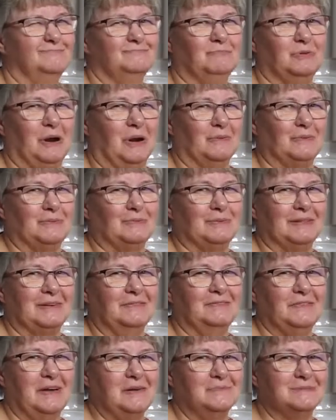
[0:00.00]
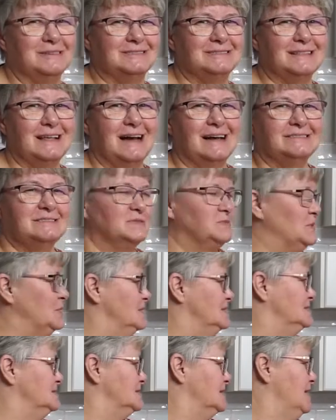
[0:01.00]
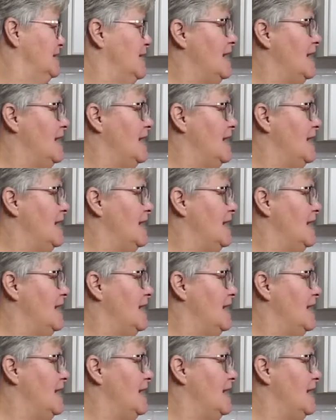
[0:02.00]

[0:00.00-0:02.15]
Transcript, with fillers: probably famous last words,